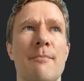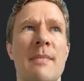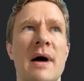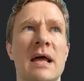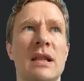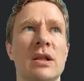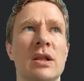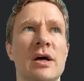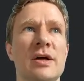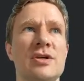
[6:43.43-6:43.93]
my
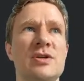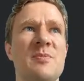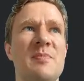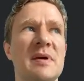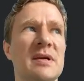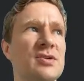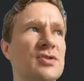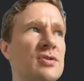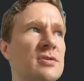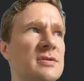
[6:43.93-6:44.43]
lunch
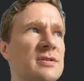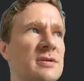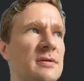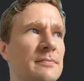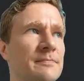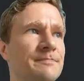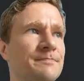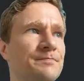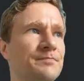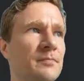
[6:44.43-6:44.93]
pictures
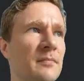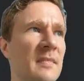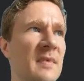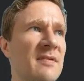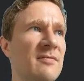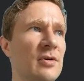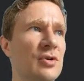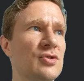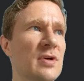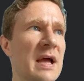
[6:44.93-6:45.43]

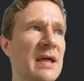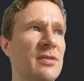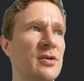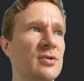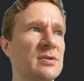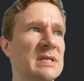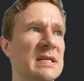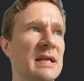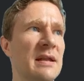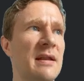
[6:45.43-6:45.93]
if I drag
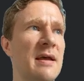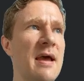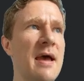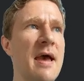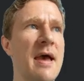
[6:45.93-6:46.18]
those in,